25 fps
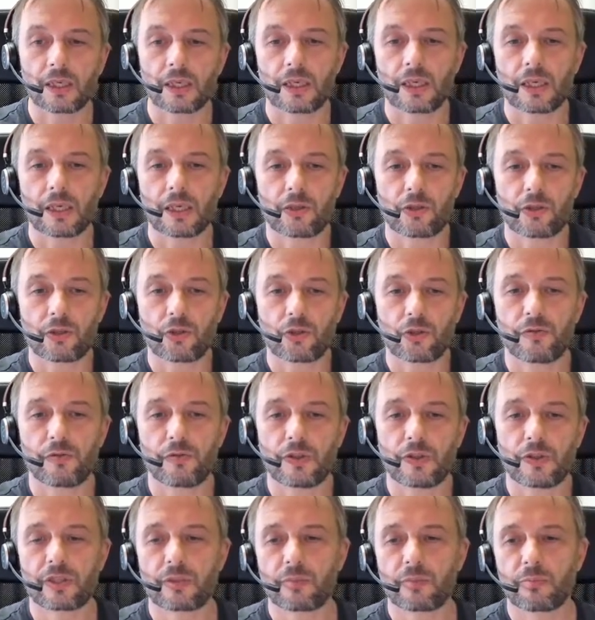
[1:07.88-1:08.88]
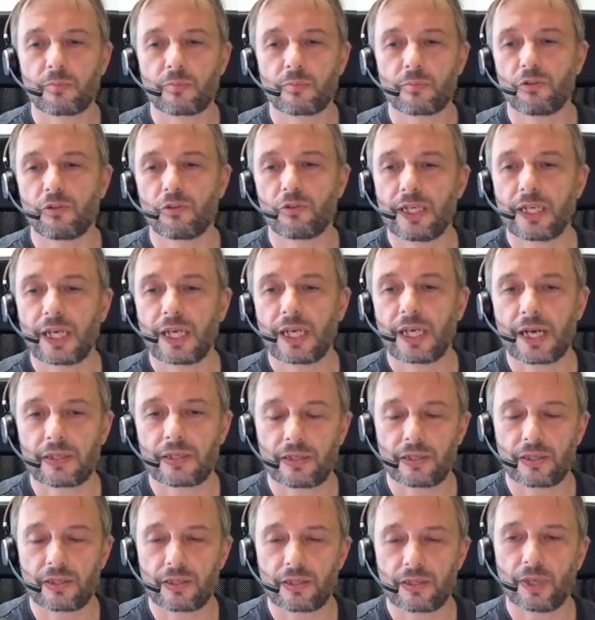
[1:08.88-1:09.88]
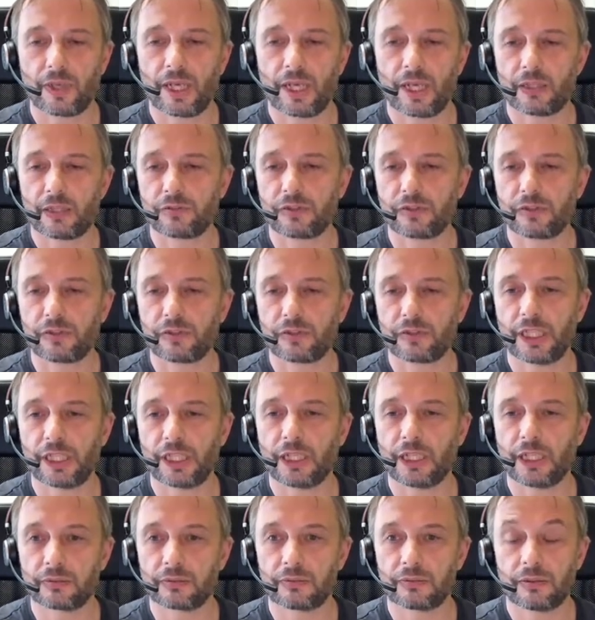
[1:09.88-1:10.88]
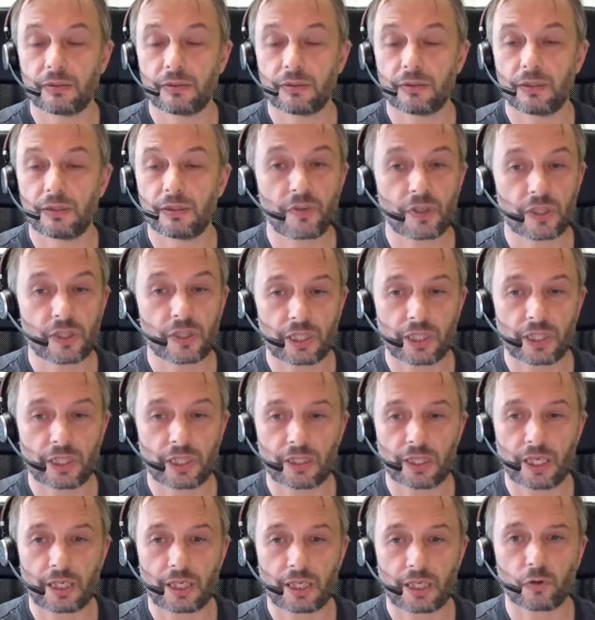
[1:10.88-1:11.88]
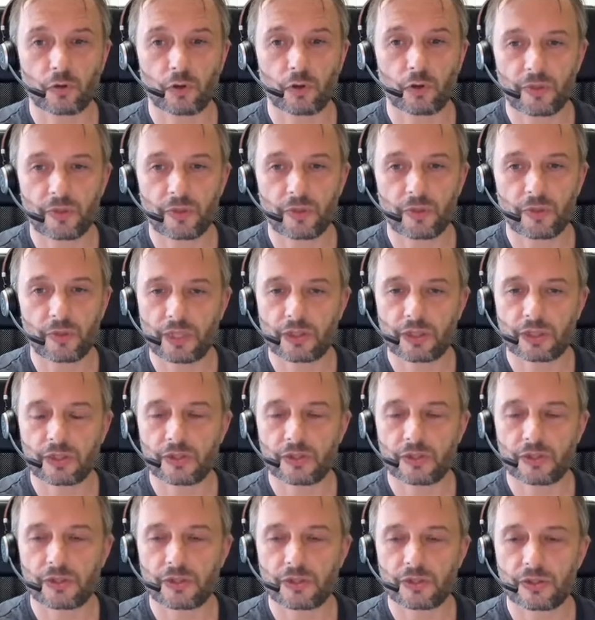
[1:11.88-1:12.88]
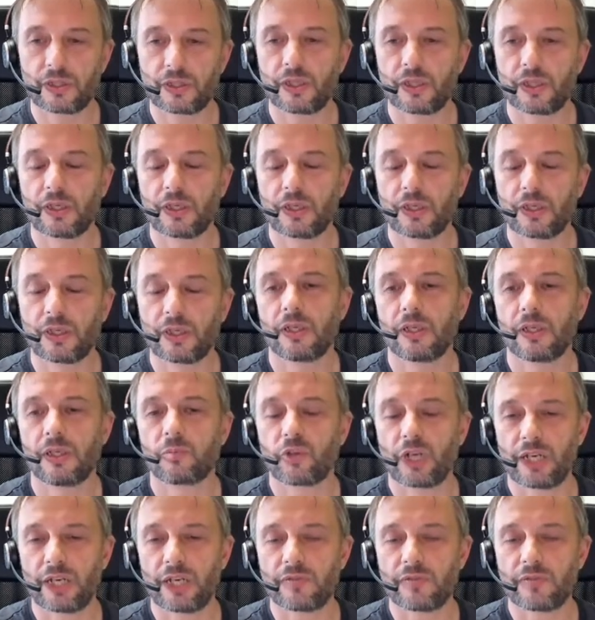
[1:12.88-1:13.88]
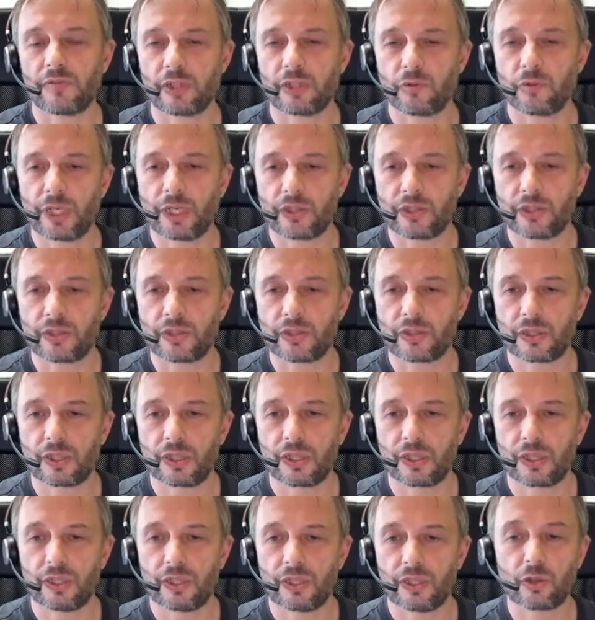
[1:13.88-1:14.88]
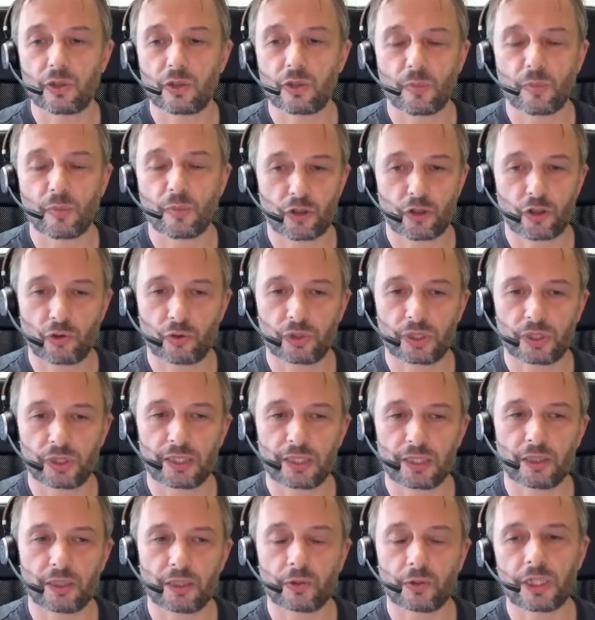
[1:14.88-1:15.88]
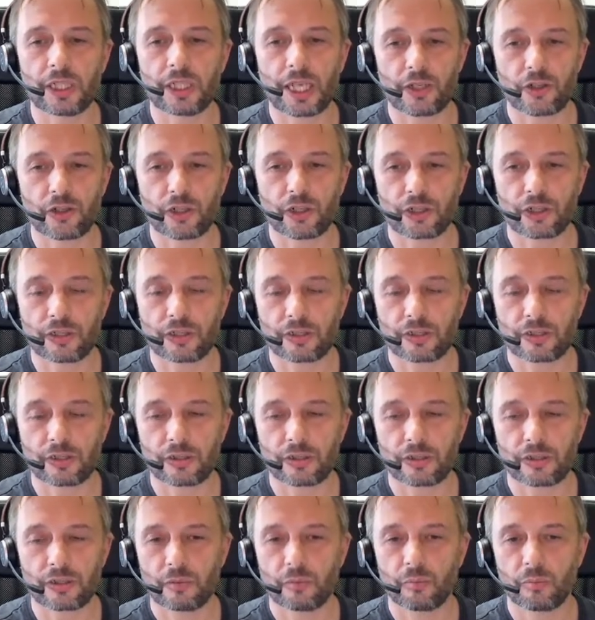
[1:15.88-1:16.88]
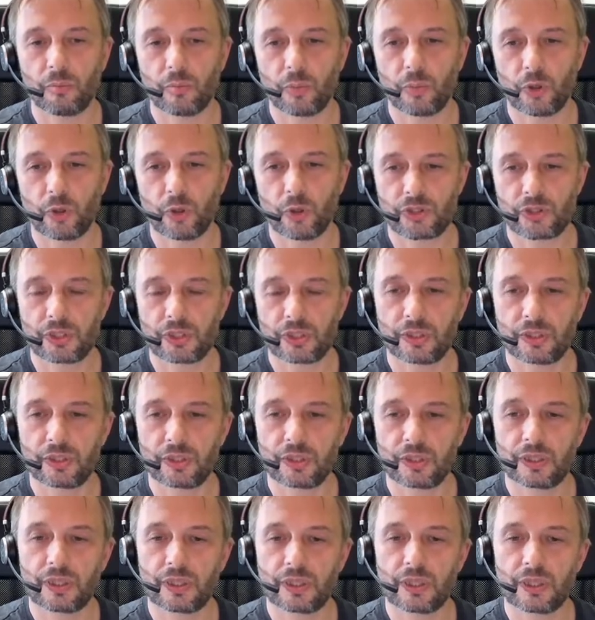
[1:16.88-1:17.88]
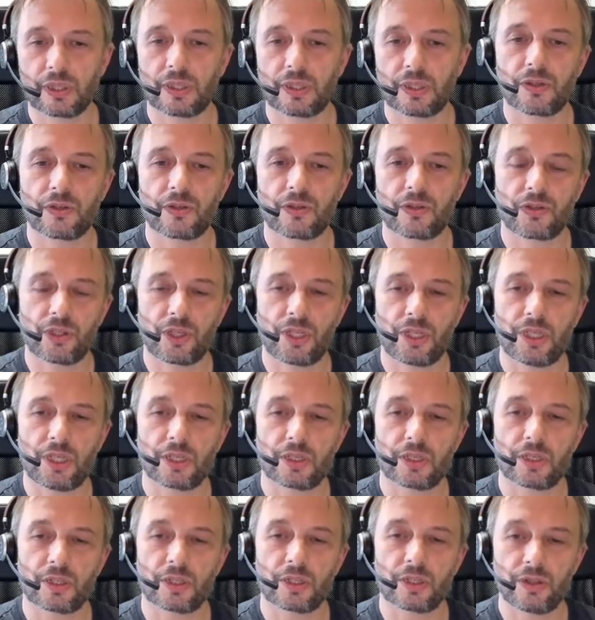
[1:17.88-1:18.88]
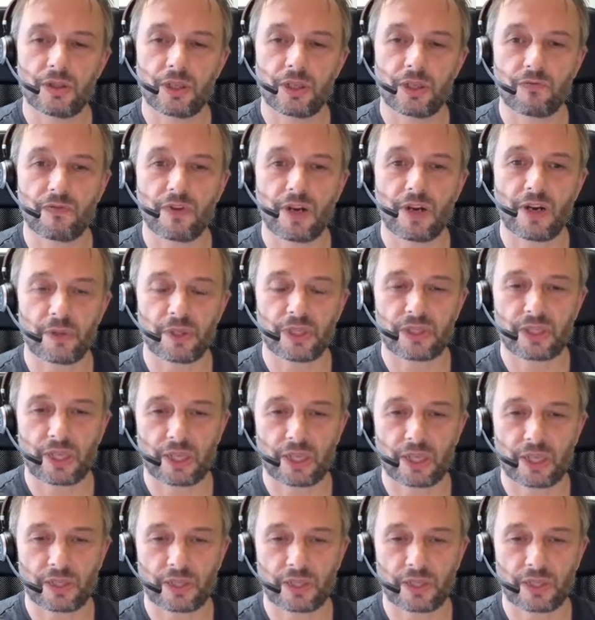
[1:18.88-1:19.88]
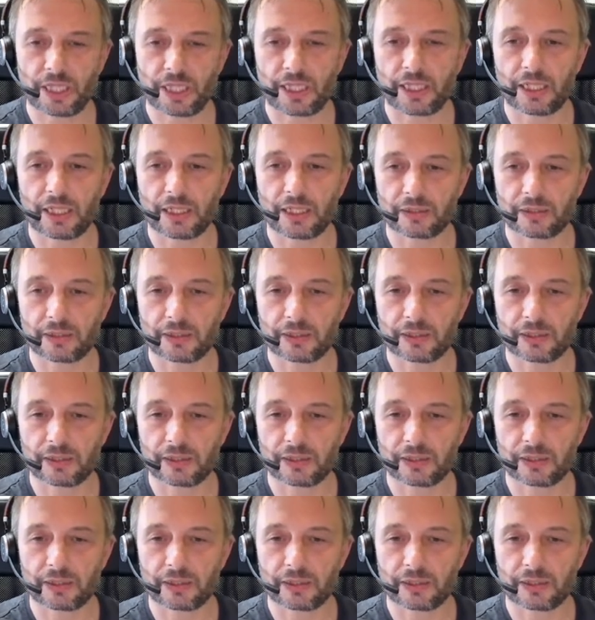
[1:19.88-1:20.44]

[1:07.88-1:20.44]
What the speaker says: A service providing access to health data, obviously, and for obvious reasons, privacy reasons, need to make sure that only legit person see this very sensible data.